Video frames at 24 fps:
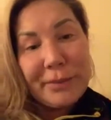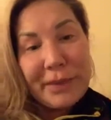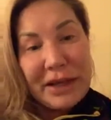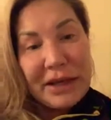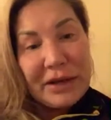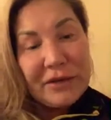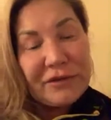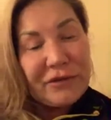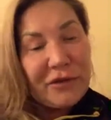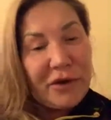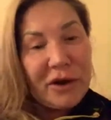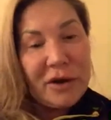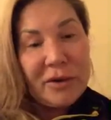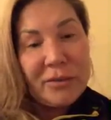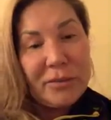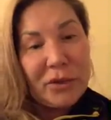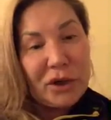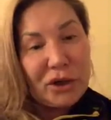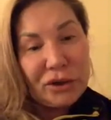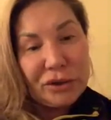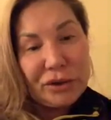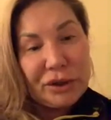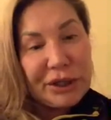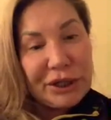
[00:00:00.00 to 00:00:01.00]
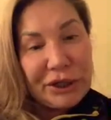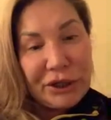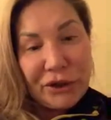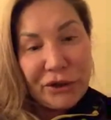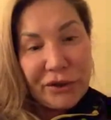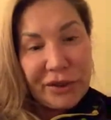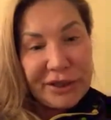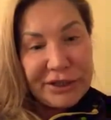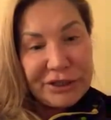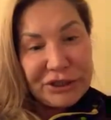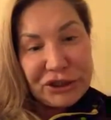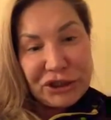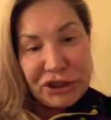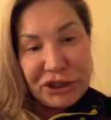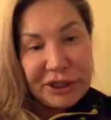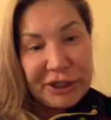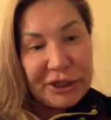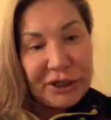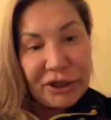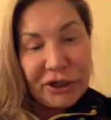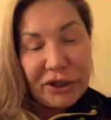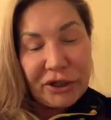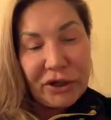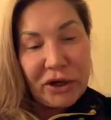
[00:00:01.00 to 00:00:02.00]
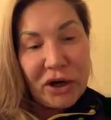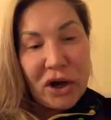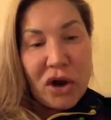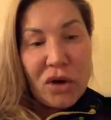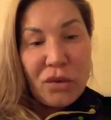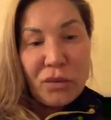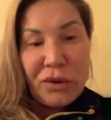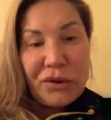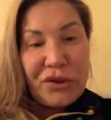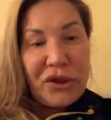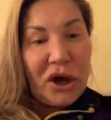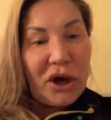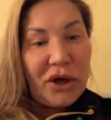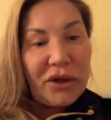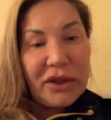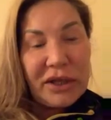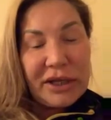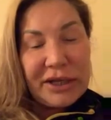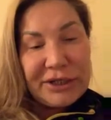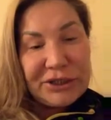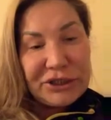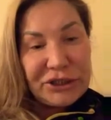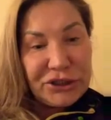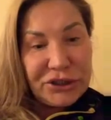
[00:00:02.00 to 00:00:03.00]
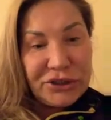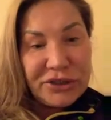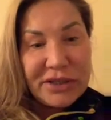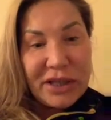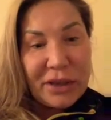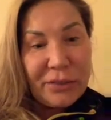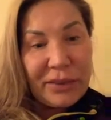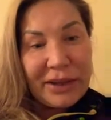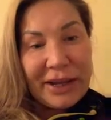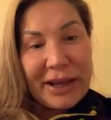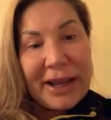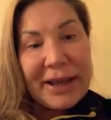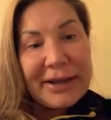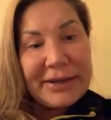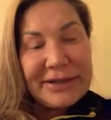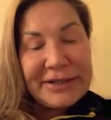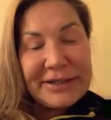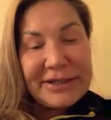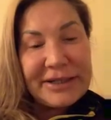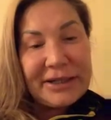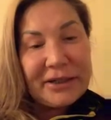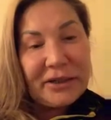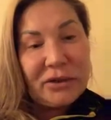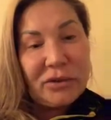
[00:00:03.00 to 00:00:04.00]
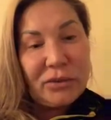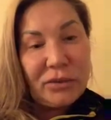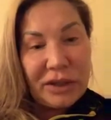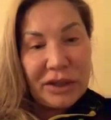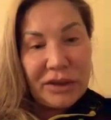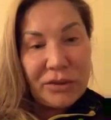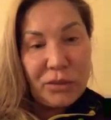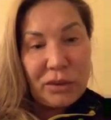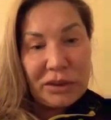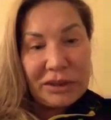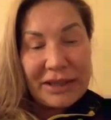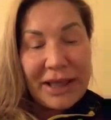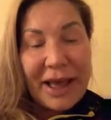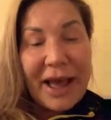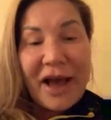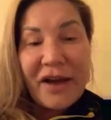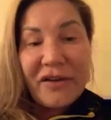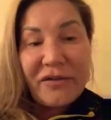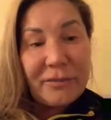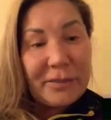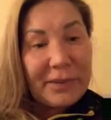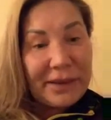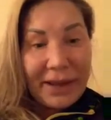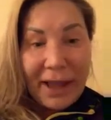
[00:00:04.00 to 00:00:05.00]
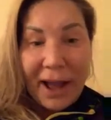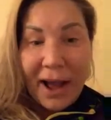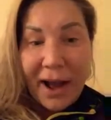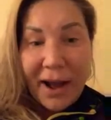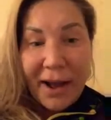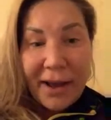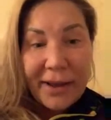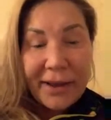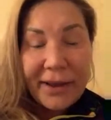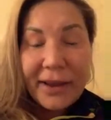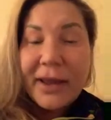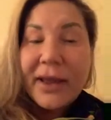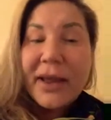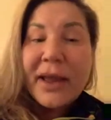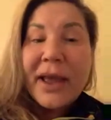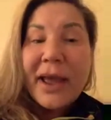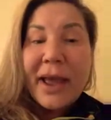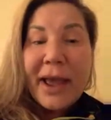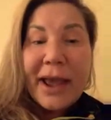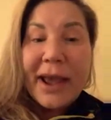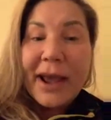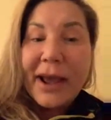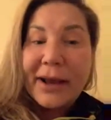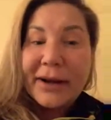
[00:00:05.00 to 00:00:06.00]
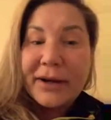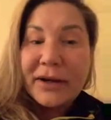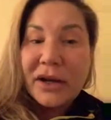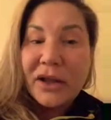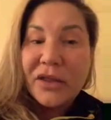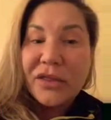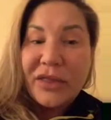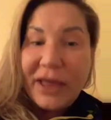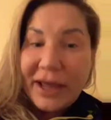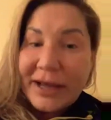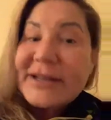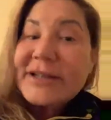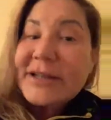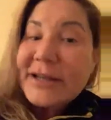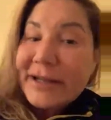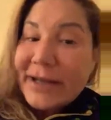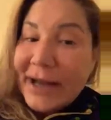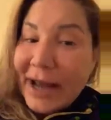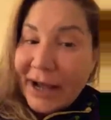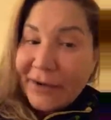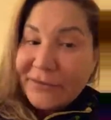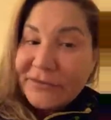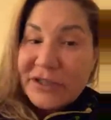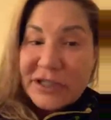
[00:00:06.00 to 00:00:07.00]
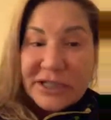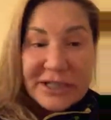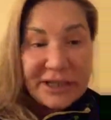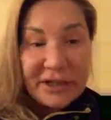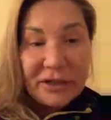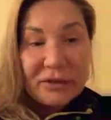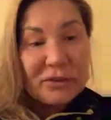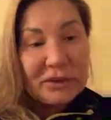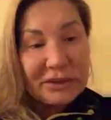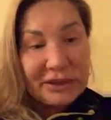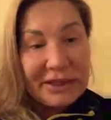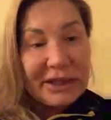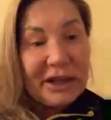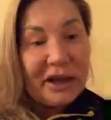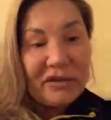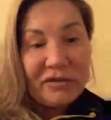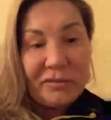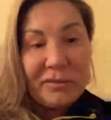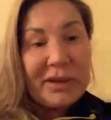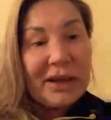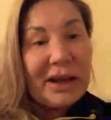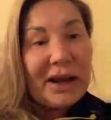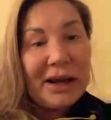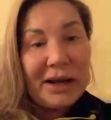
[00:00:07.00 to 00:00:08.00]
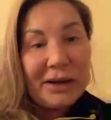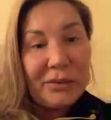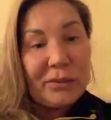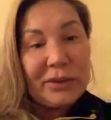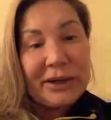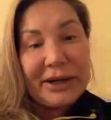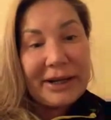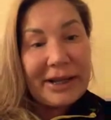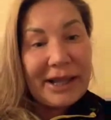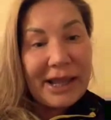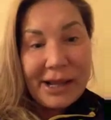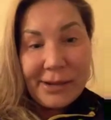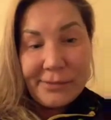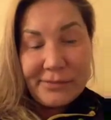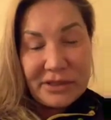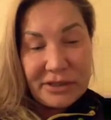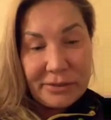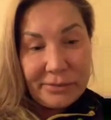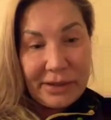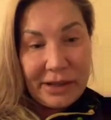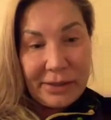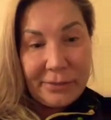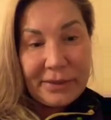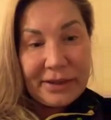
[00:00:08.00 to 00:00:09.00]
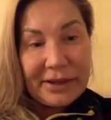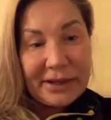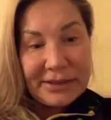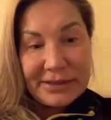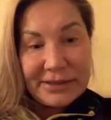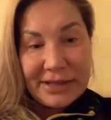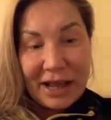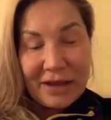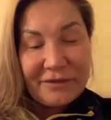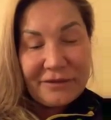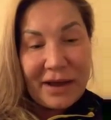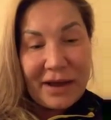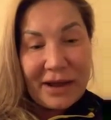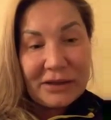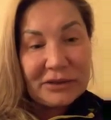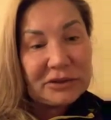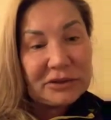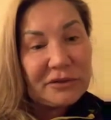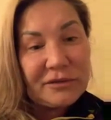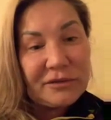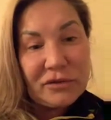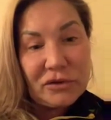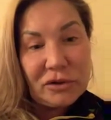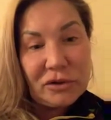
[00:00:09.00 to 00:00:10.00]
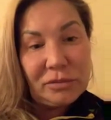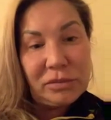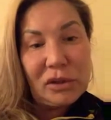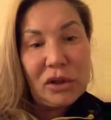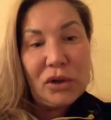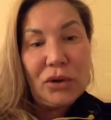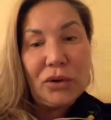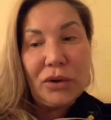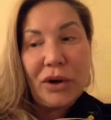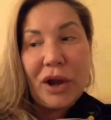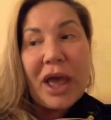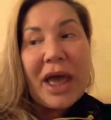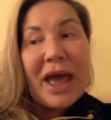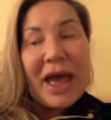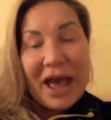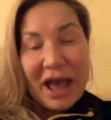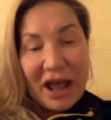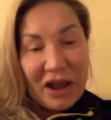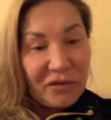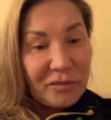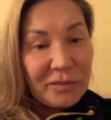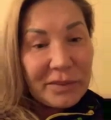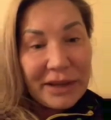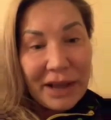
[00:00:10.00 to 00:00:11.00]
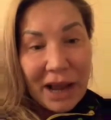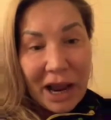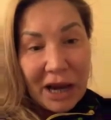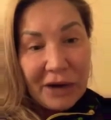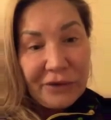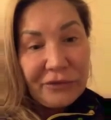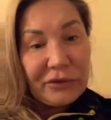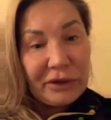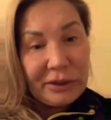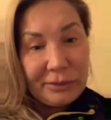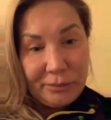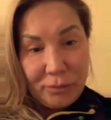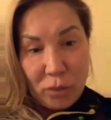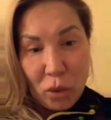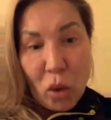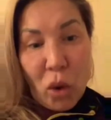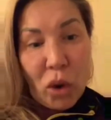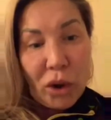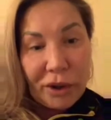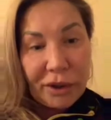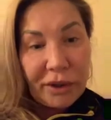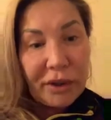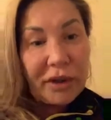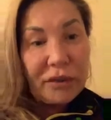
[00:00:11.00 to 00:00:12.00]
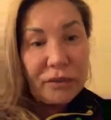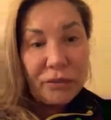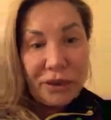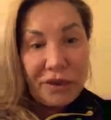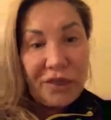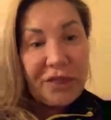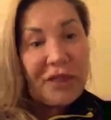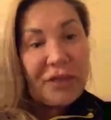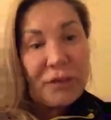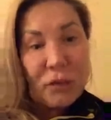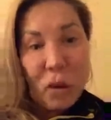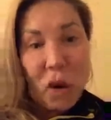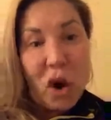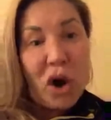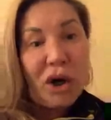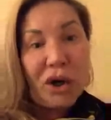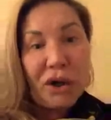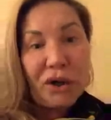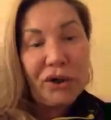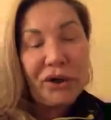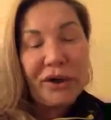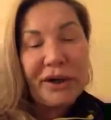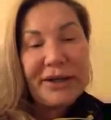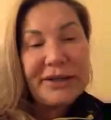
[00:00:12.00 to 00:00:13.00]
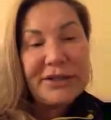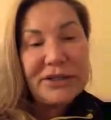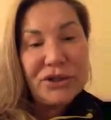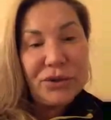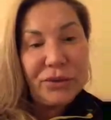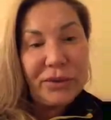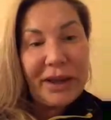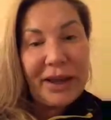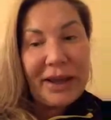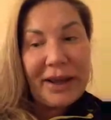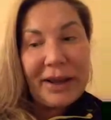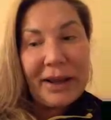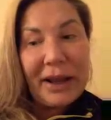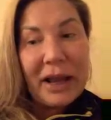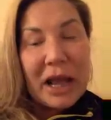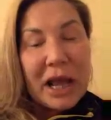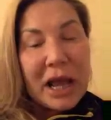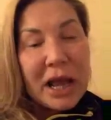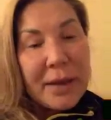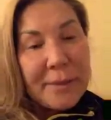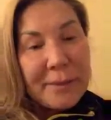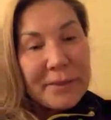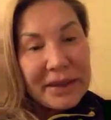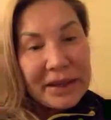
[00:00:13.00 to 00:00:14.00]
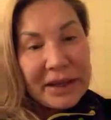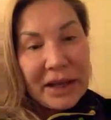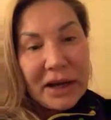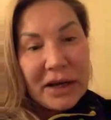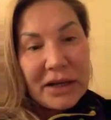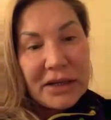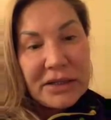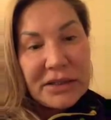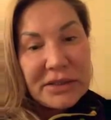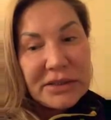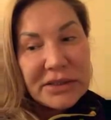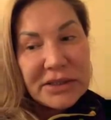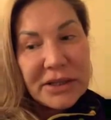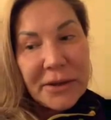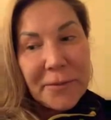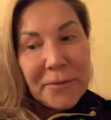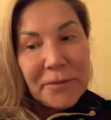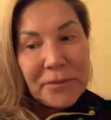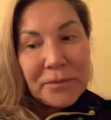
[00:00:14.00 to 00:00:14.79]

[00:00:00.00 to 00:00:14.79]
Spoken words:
from earlier this year with all the issues that we had to deal with the FBI. And they did have to deal with the FBI when it came to me because I filed a full-blown FBI report with Walgreens, okay? Because